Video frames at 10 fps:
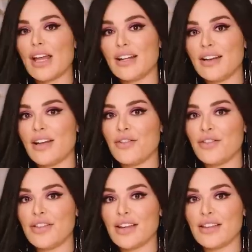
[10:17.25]
And
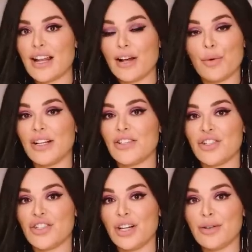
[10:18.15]
another thing that I wanted
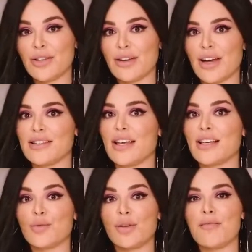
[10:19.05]
to share with you guys
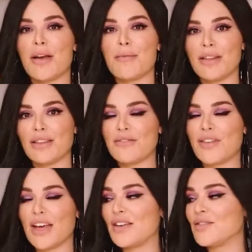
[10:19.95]
as one of my monthly
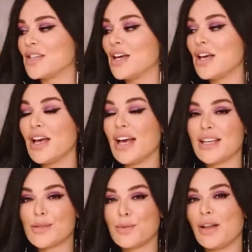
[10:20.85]
faves,
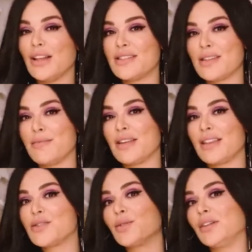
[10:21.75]
as well as something
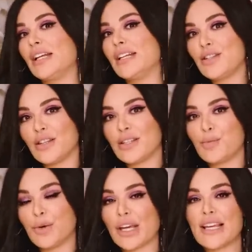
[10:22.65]
that's related to this
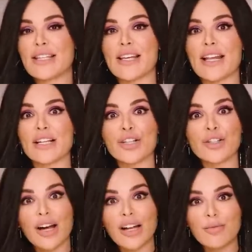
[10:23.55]
book, is an
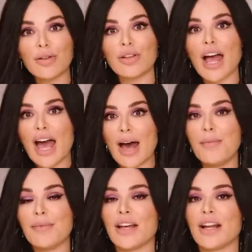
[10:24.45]
incredible
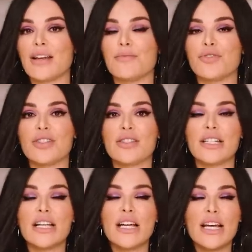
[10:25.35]
app that I am
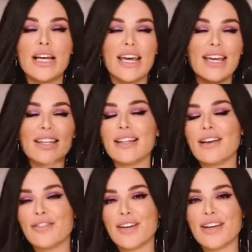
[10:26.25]
just in
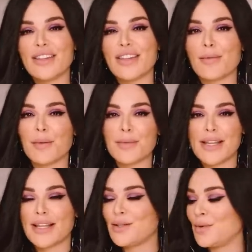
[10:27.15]
love with, I'm
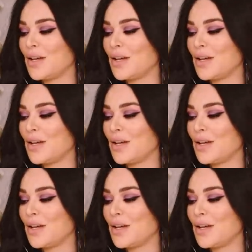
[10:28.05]
obsessed